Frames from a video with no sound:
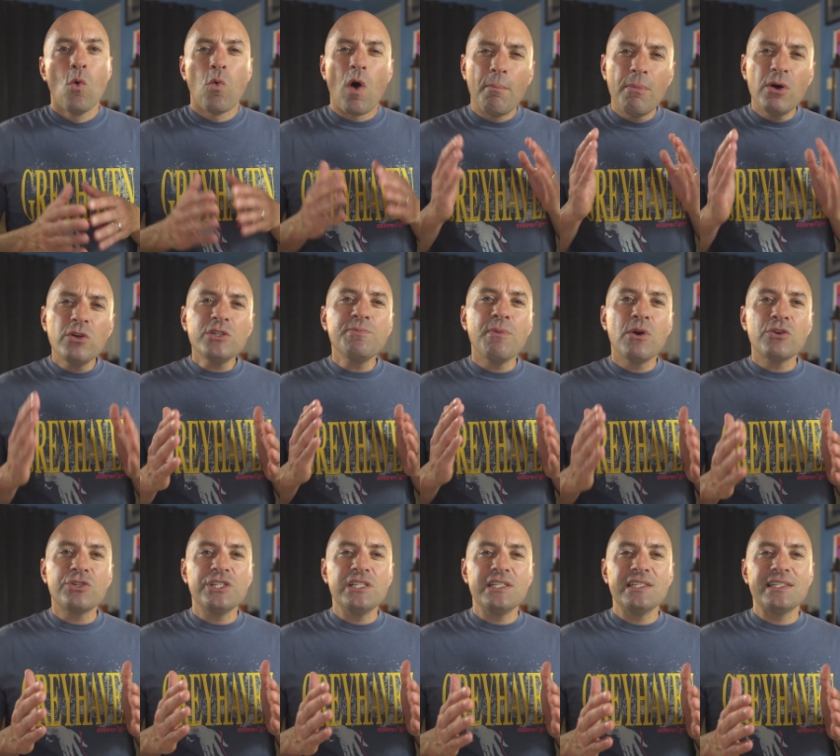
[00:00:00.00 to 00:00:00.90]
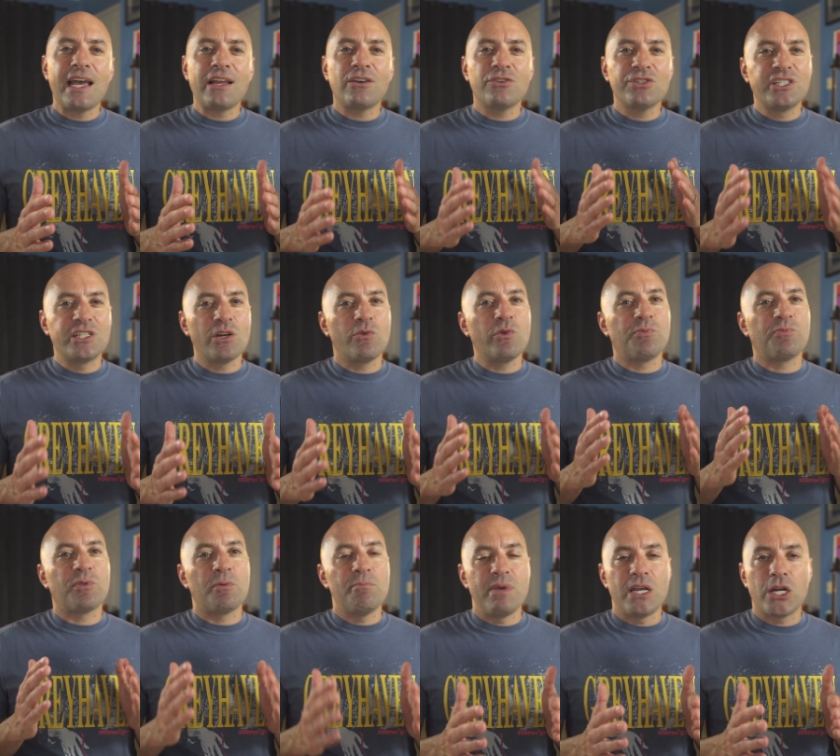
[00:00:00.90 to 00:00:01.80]
While most motion designers stick with
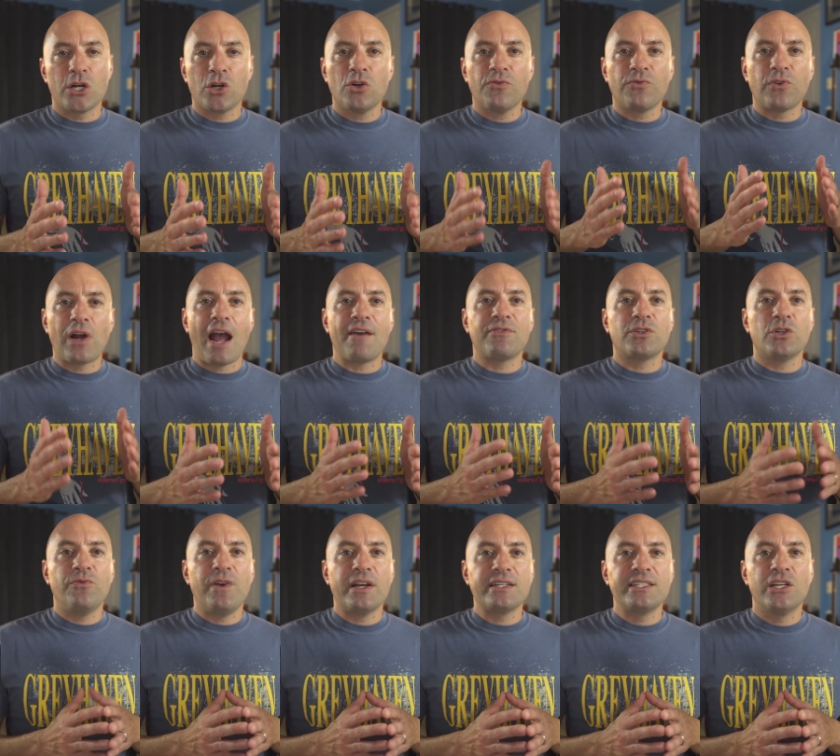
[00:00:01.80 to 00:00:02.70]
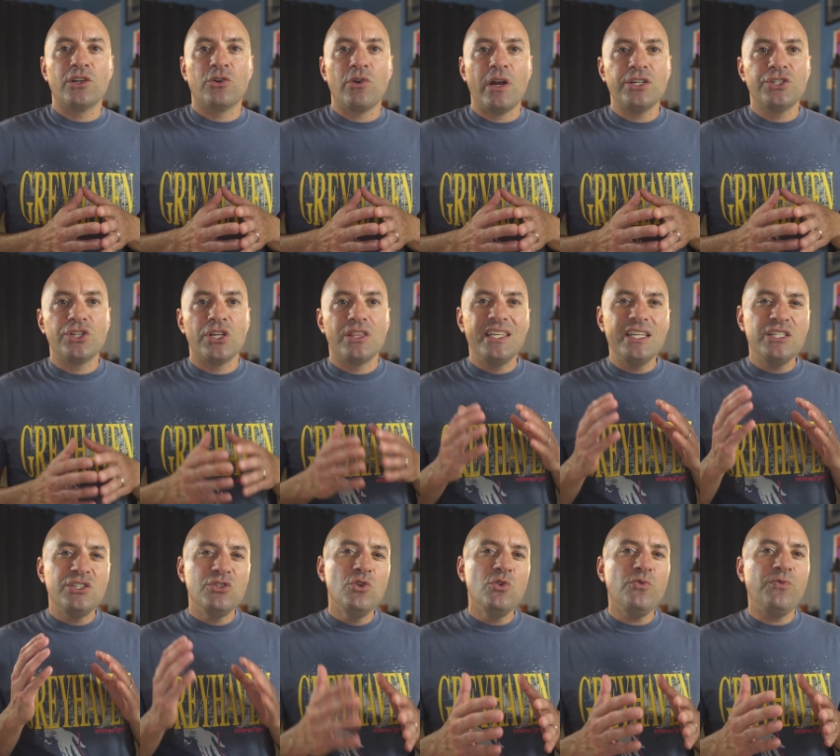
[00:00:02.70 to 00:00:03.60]
Premiere for After Effects integration,
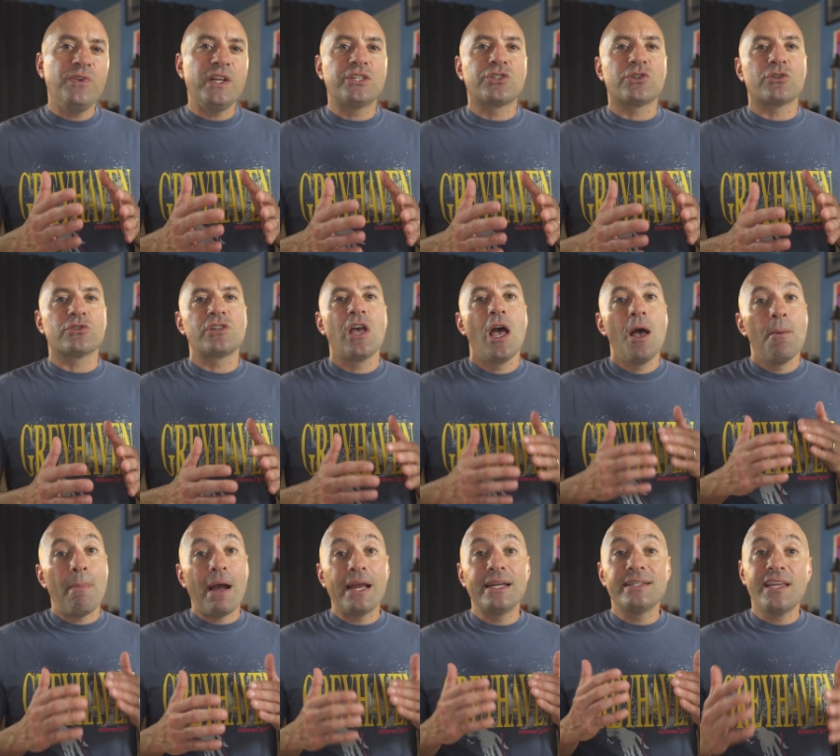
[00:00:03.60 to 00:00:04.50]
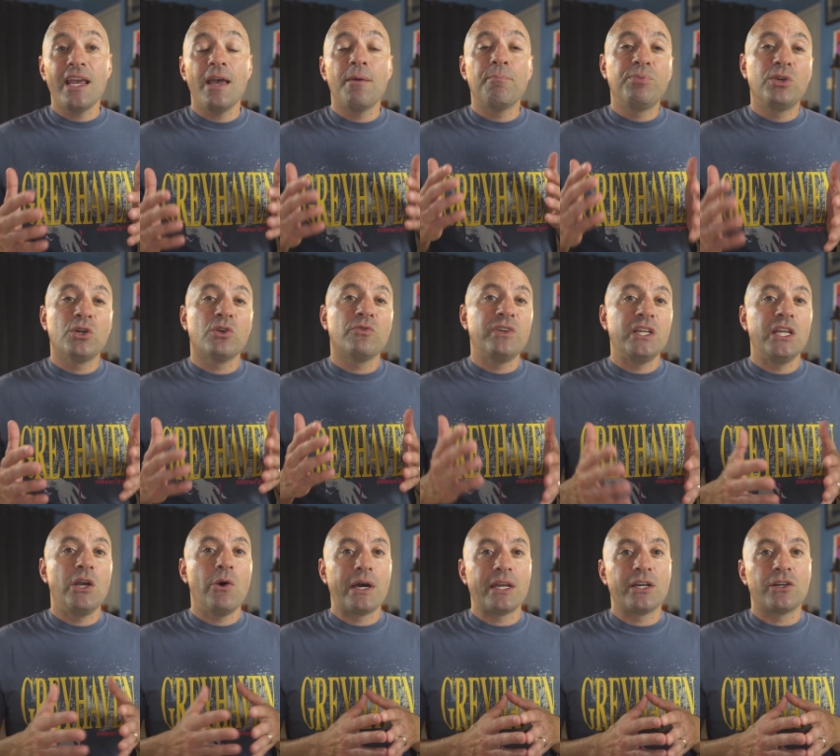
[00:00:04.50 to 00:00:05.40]
these new features might tempt pure
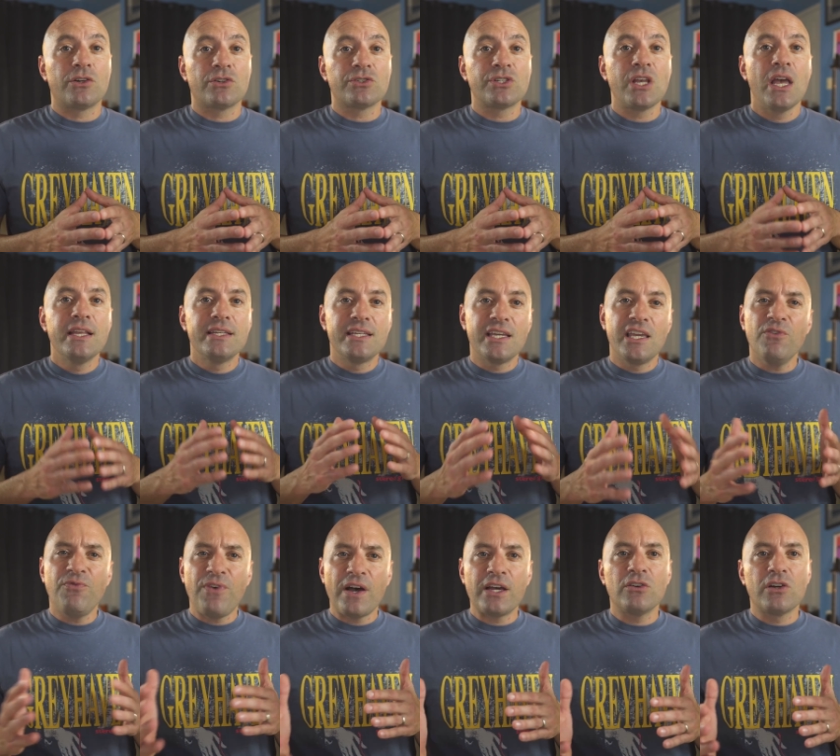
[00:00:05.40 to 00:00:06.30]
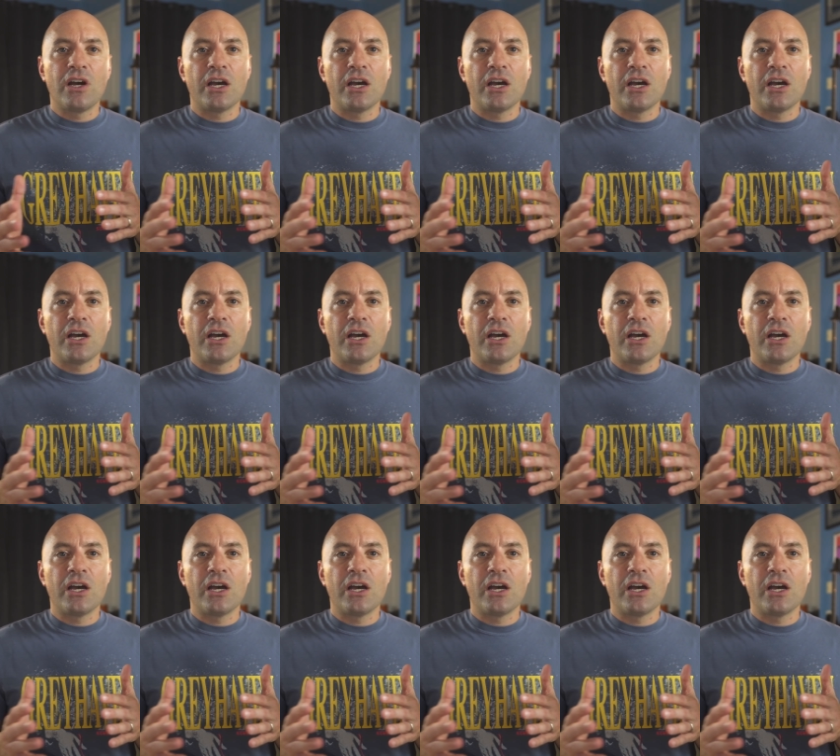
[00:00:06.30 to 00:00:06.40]
video editors to give Final